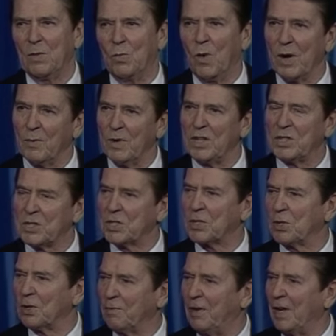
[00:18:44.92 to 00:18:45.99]
One recent
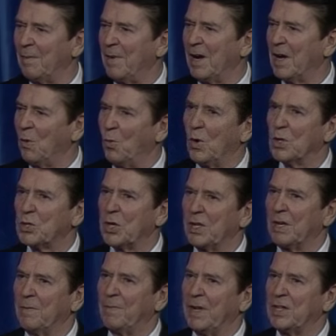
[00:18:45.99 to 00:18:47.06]
survey by a
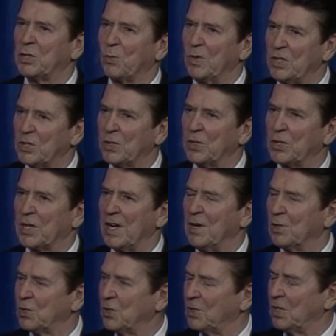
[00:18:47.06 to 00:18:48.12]
Washington-based research
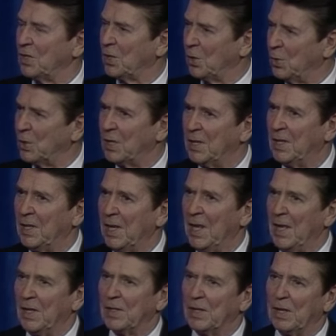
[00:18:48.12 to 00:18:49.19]
council concluded
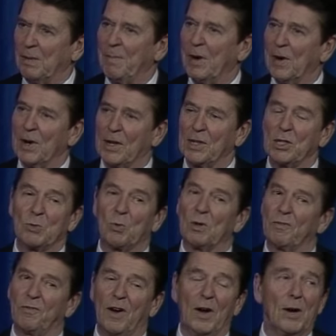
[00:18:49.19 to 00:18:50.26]
that Americans were
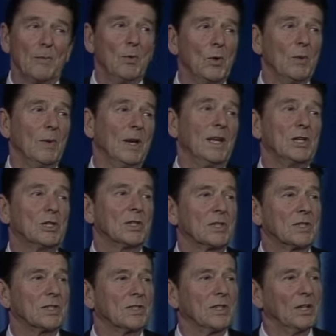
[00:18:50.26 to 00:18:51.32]
far more
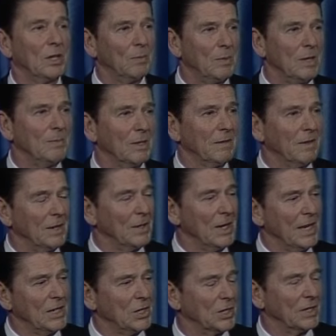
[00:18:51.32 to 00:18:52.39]
religious than the people of other
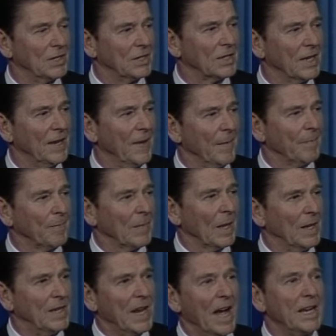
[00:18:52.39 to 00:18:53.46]
nations.
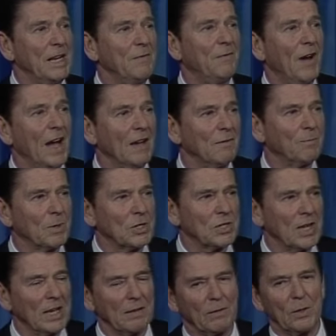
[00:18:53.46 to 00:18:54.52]
ninety-five
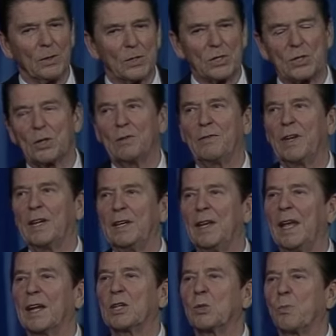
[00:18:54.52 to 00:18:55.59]
percent of those surveyed
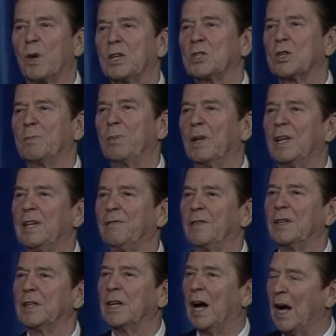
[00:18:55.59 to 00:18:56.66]
expressed a belief
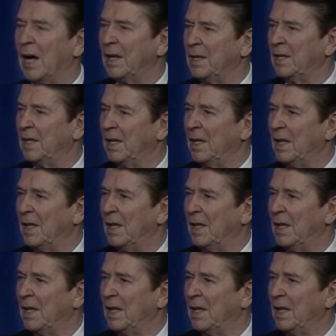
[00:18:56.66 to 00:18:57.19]
in God,